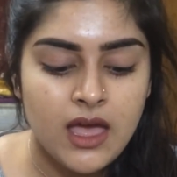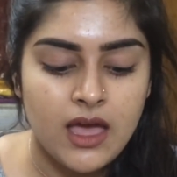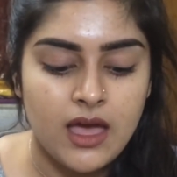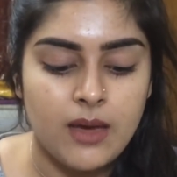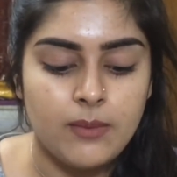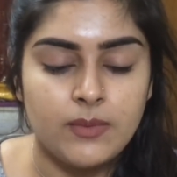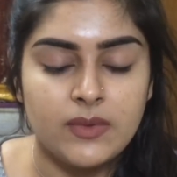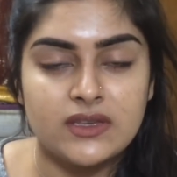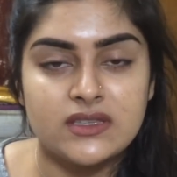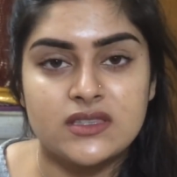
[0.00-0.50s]
I
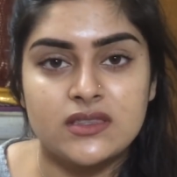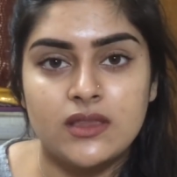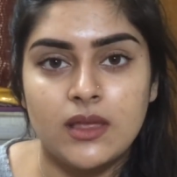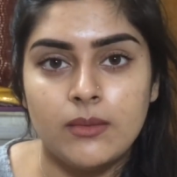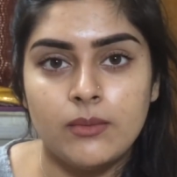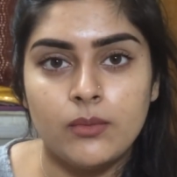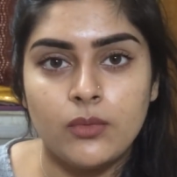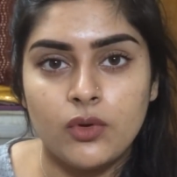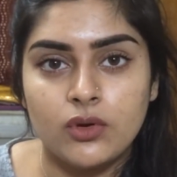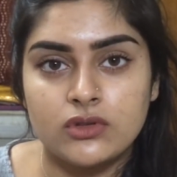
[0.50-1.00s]
mix
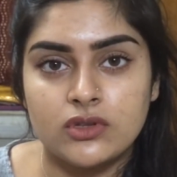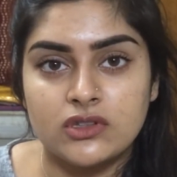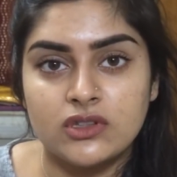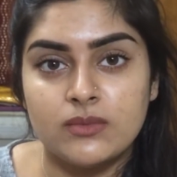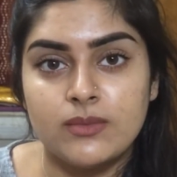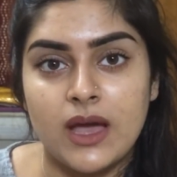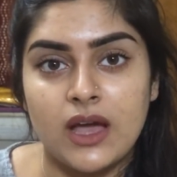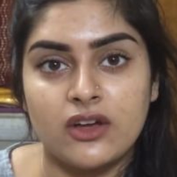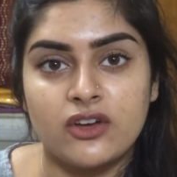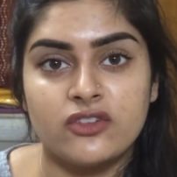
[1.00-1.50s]
them both on the
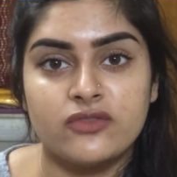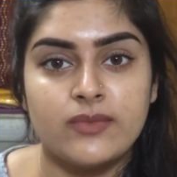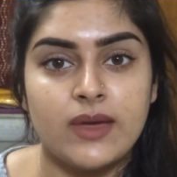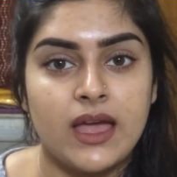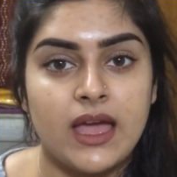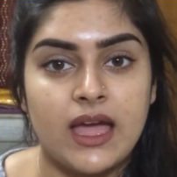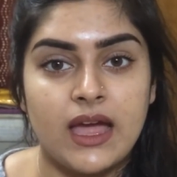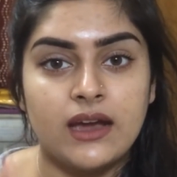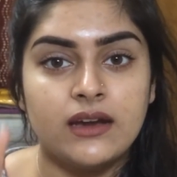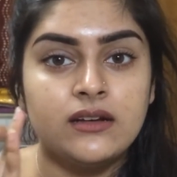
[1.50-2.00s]
back of my
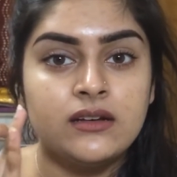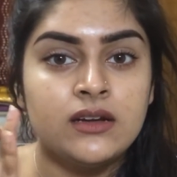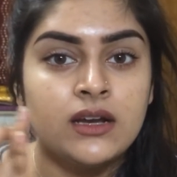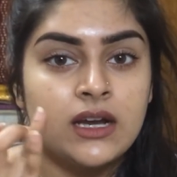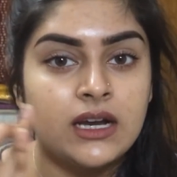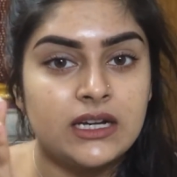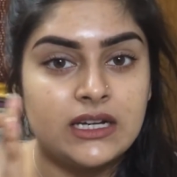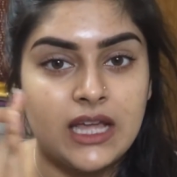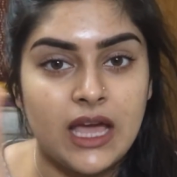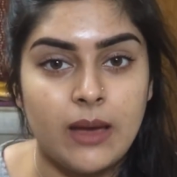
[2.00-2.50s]
hand,
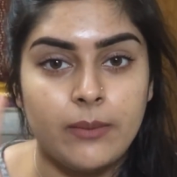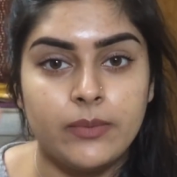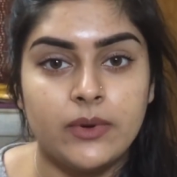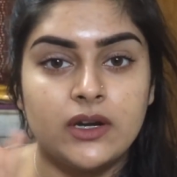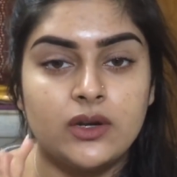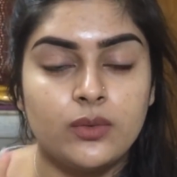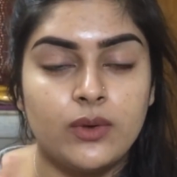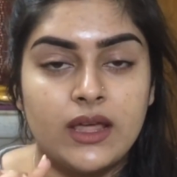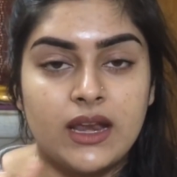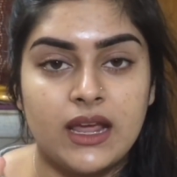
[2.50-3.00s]
tap
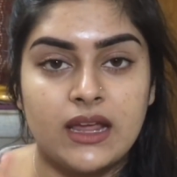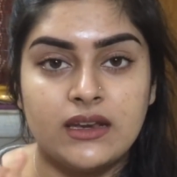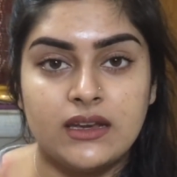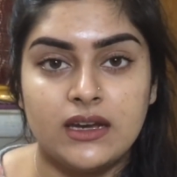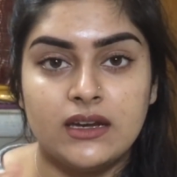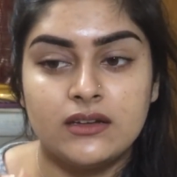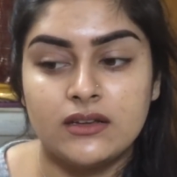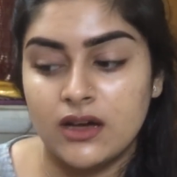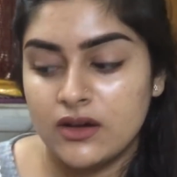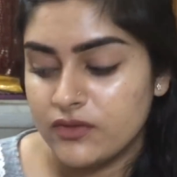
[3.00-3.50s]
it where I
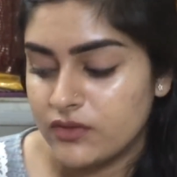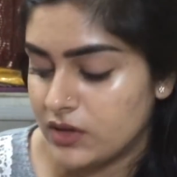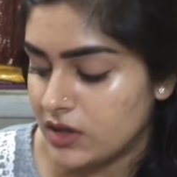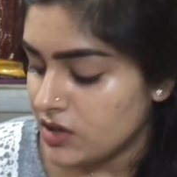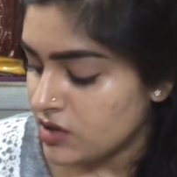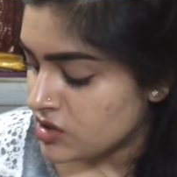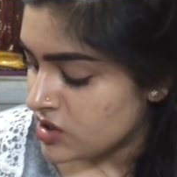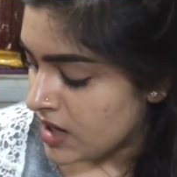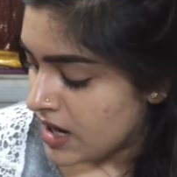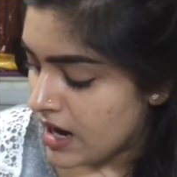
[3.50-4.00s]
need
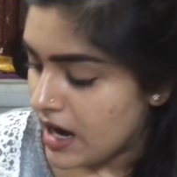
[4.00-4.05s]
coverage,